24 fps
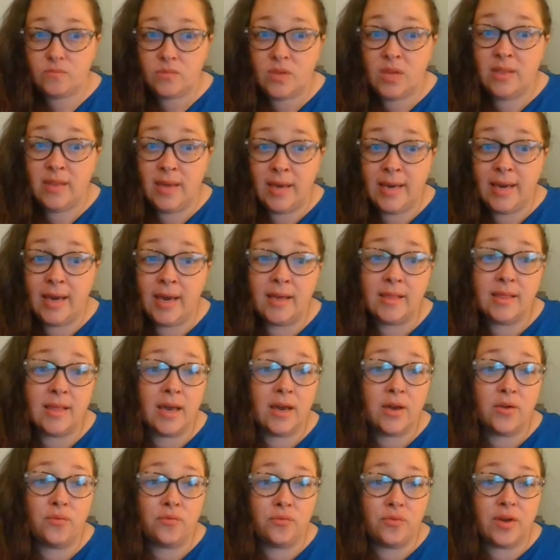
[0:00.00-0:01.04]
They get
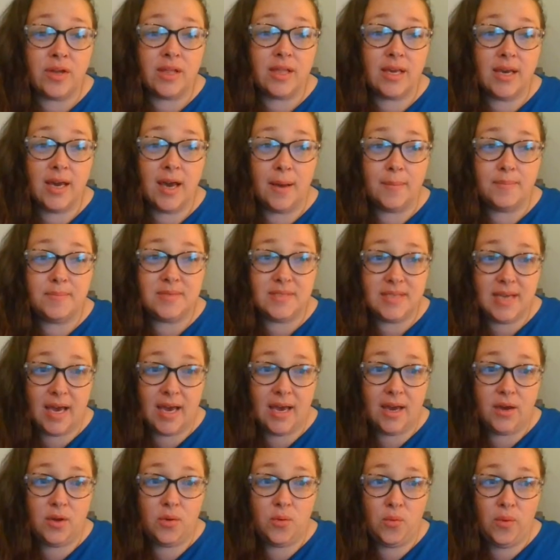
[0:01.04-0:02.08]
like really
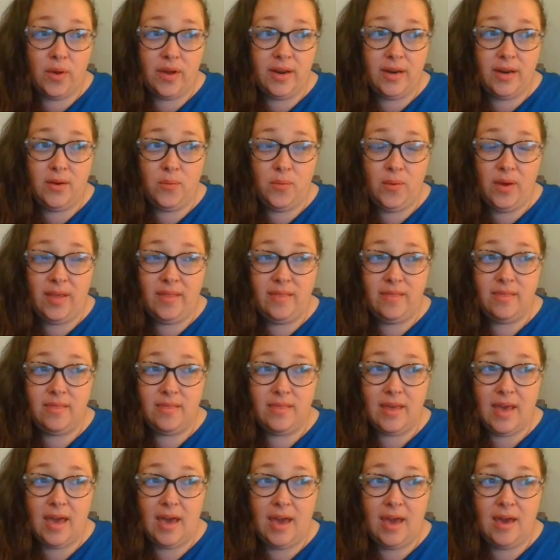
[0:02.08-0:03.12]
upset when
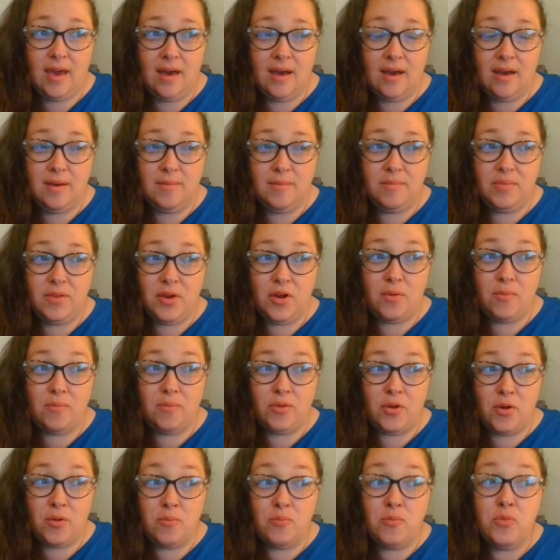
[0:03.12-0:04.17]
they
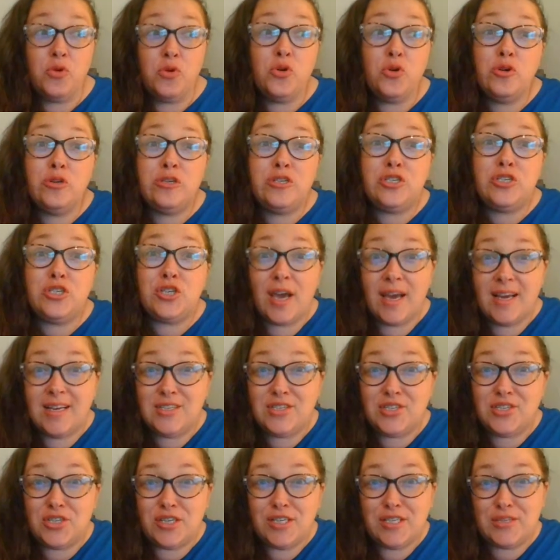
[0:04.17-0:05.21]
their mood
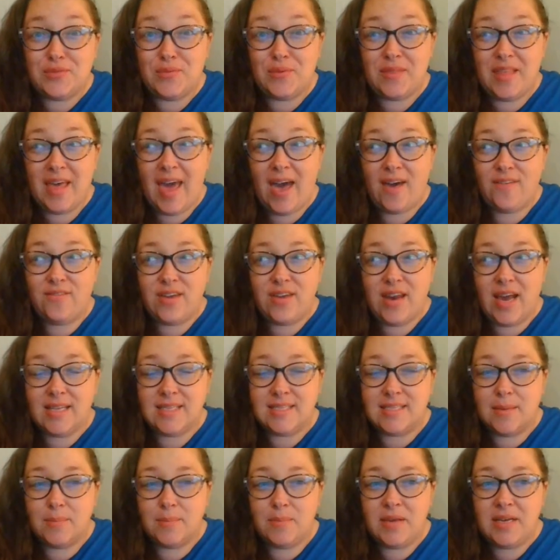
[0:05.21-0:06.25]
changes when they haven't
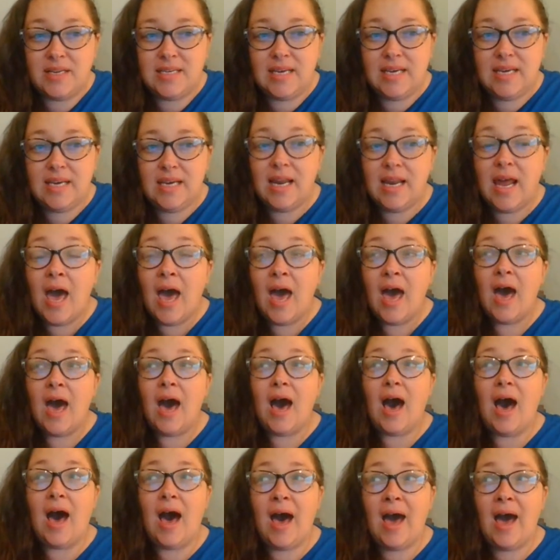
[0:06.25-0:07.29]
had something to eat.
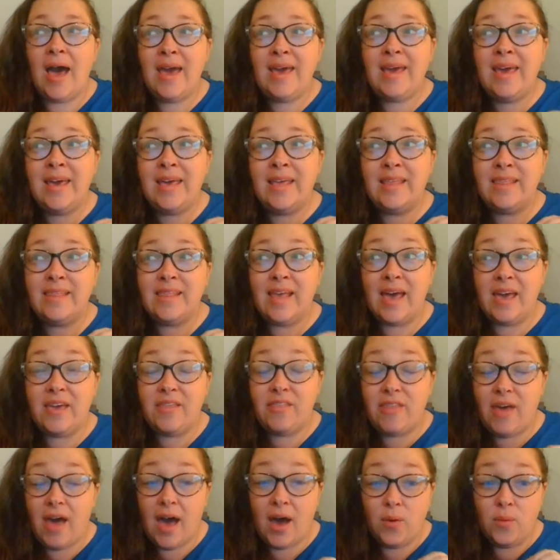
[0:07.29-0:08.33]
I get
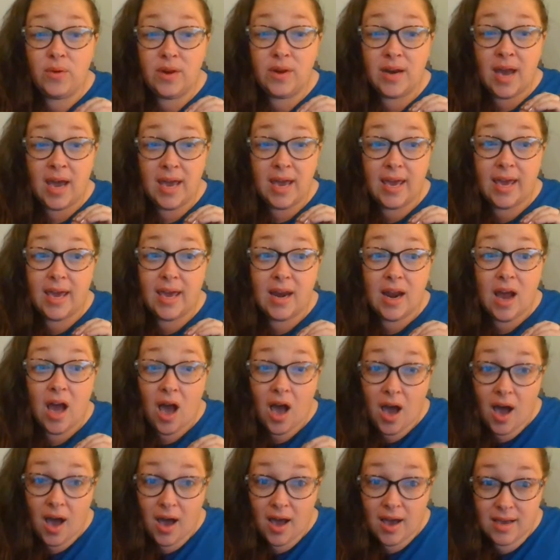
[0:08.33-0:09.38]
like that when I get
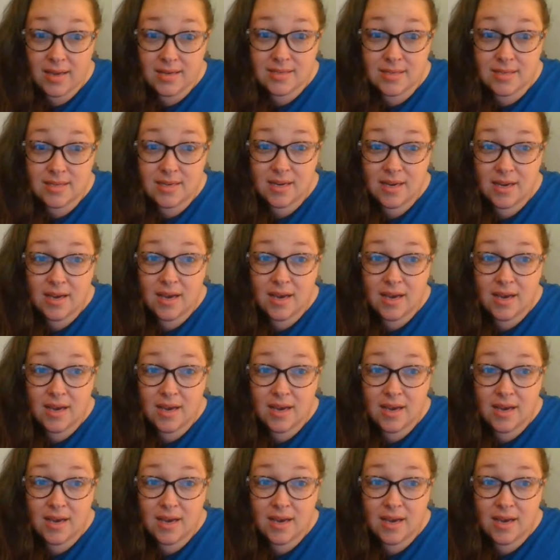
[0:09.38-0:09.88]
hot.